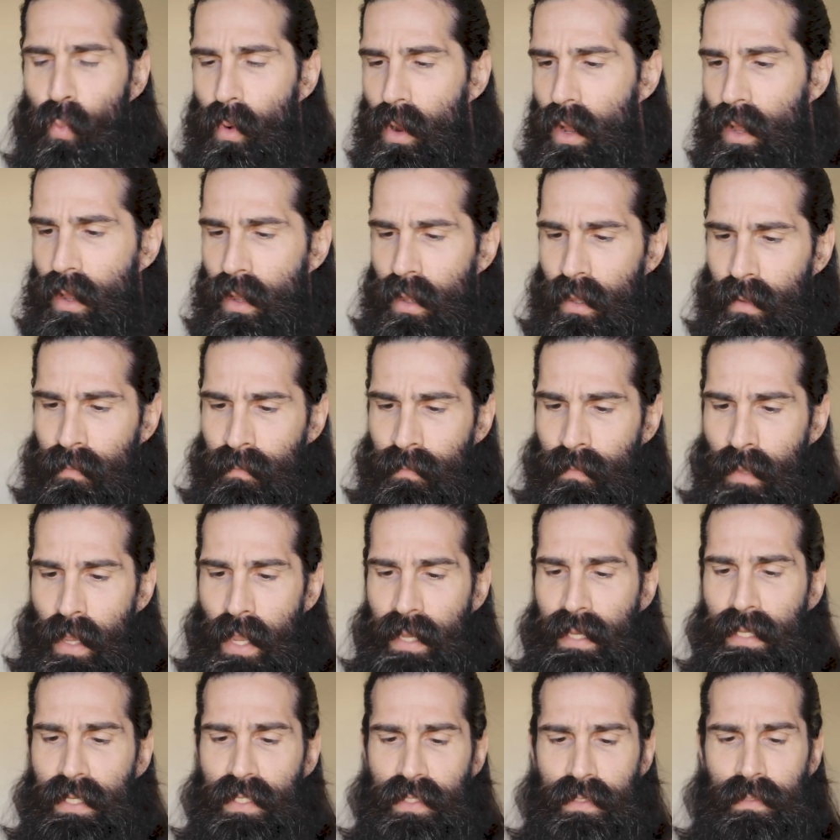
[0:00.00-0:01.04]
I
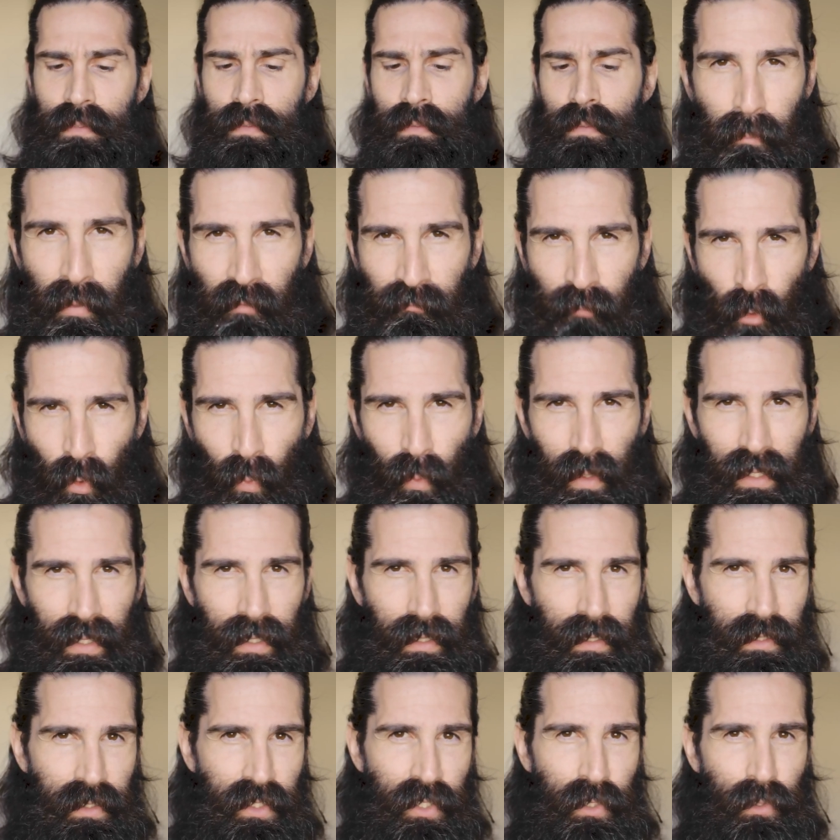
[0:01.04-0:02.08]
guess before we
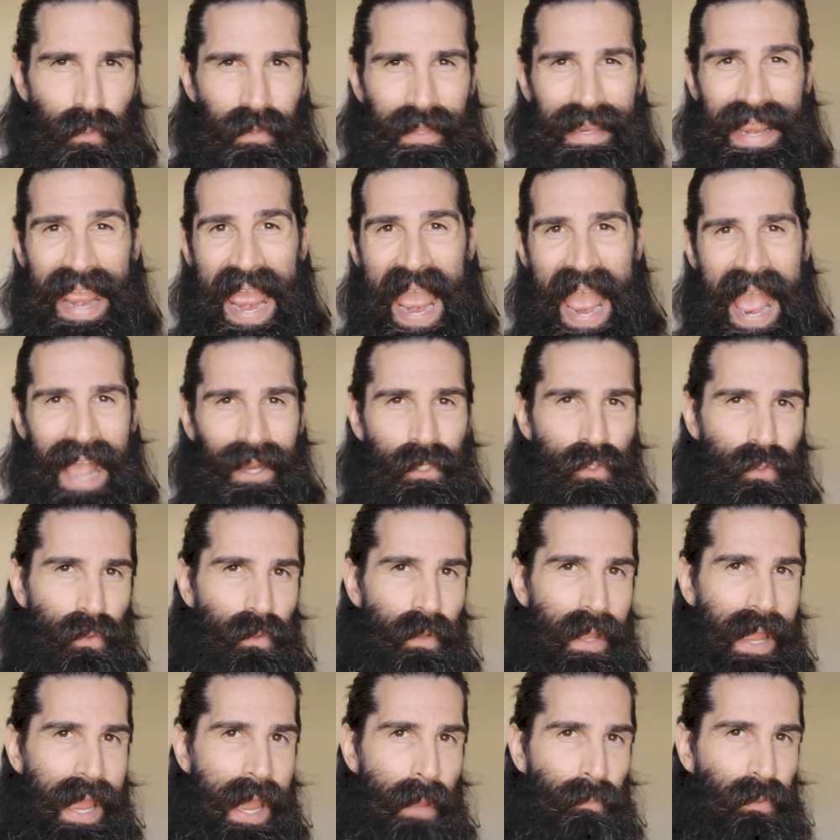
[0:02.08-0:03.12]
get into the
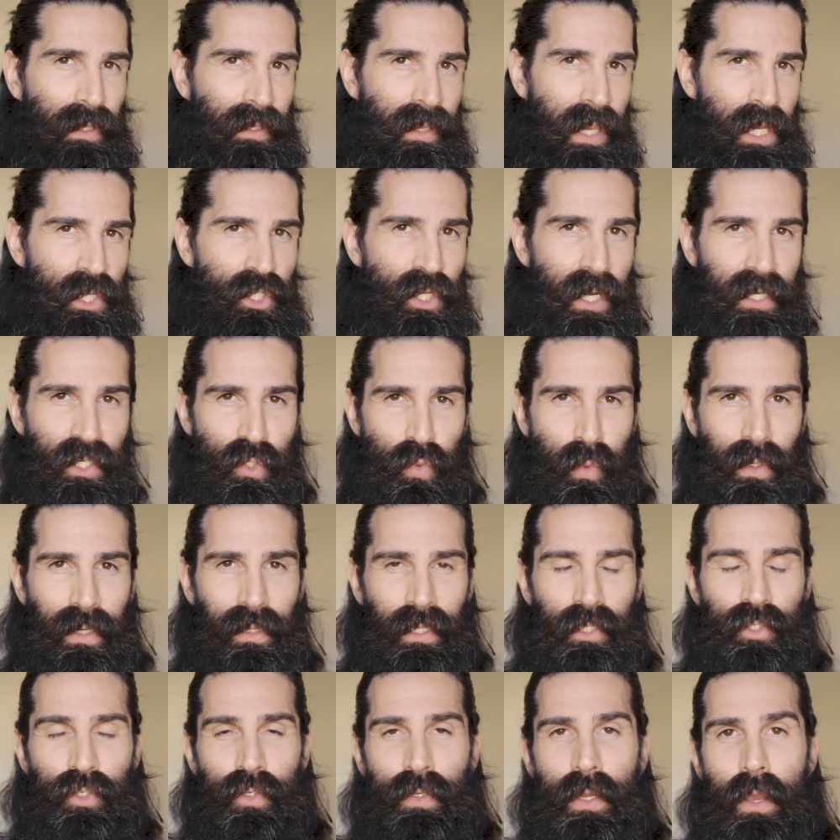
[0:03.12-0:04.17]
actual application, I just wanna
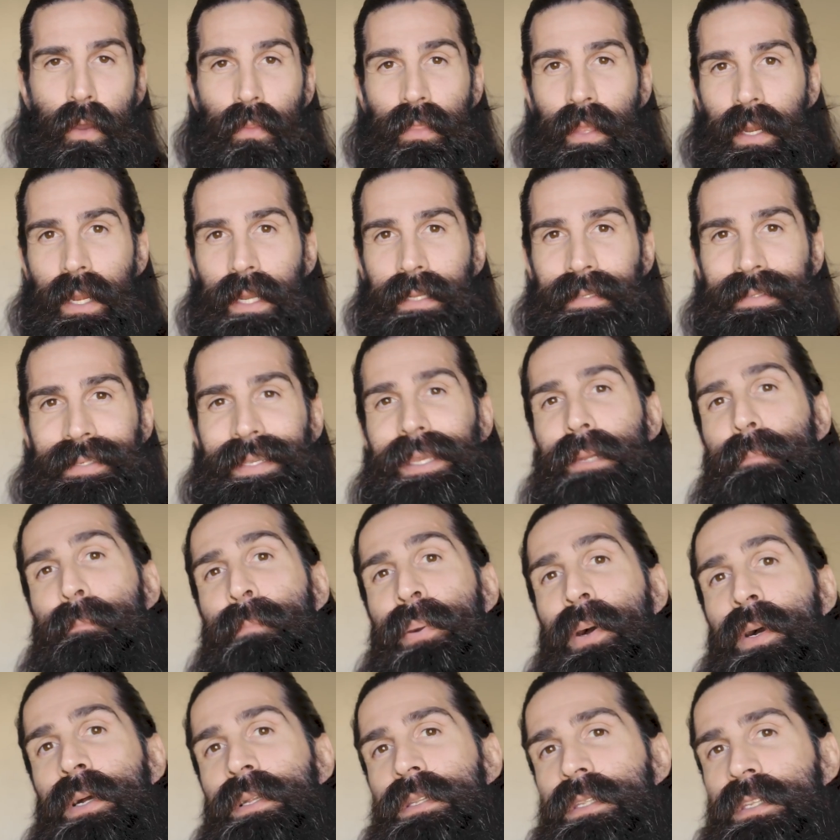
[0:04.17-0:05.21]
let you know that I did
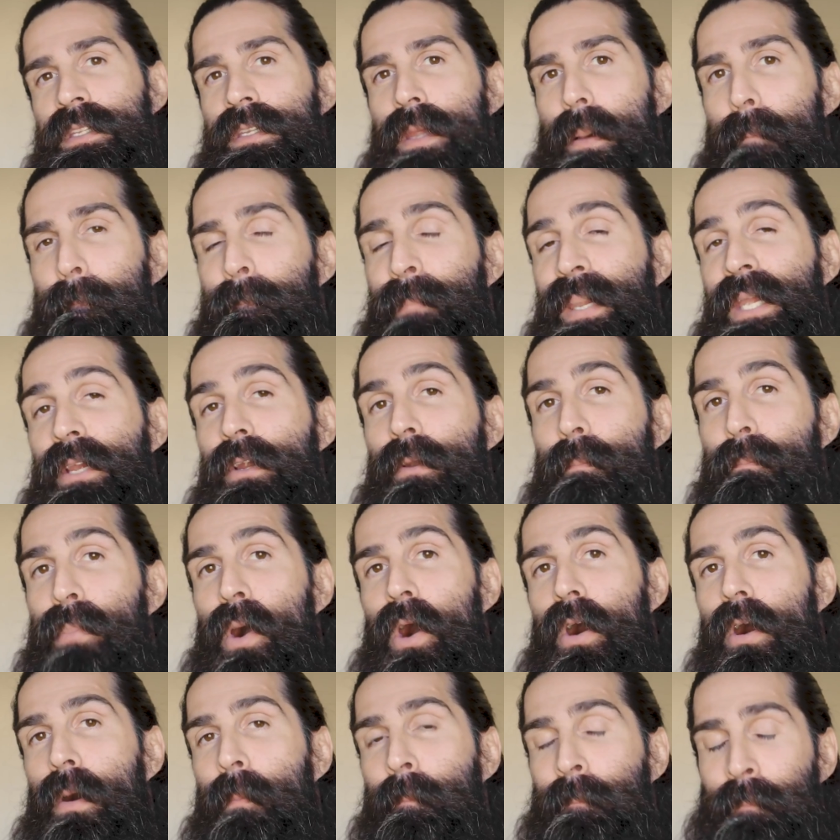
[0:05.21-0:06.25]
put some beard
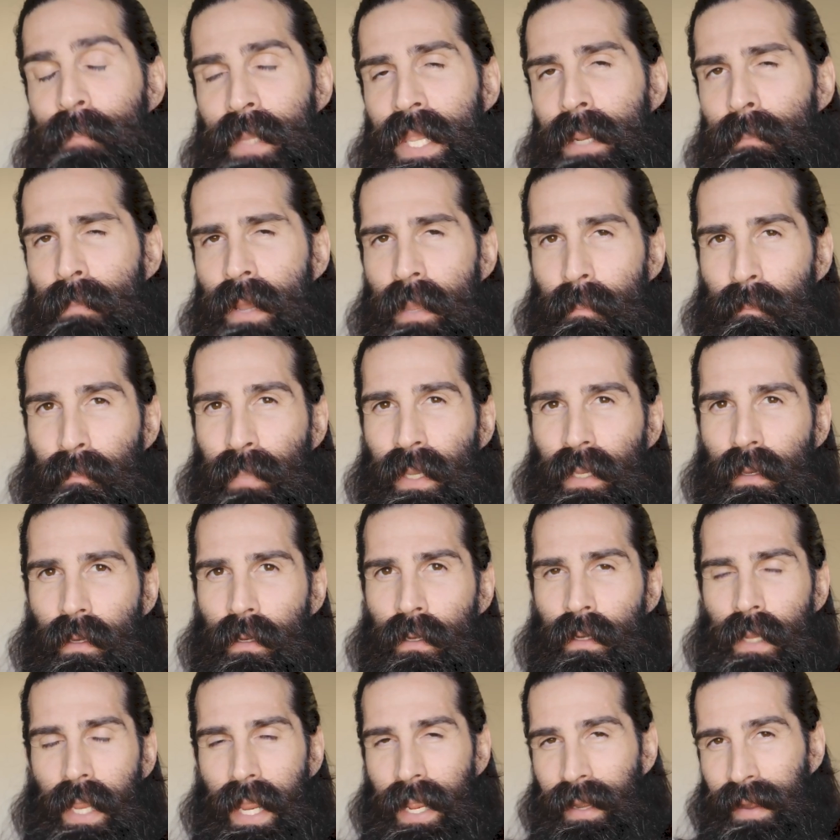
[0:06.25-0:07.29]
balm in my
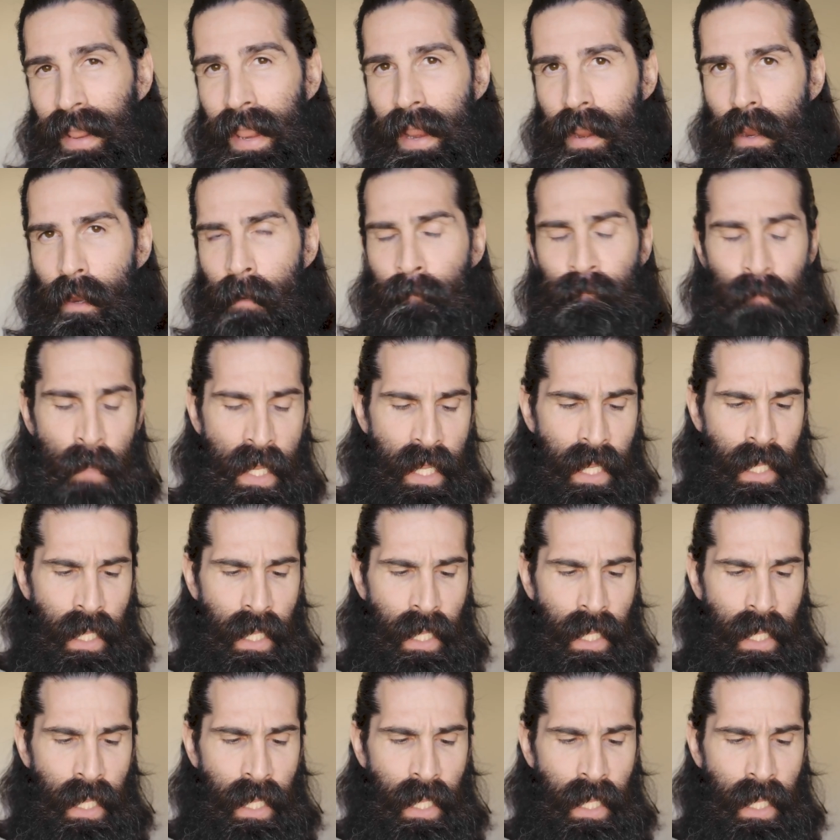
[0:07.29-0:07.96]
beard and hair.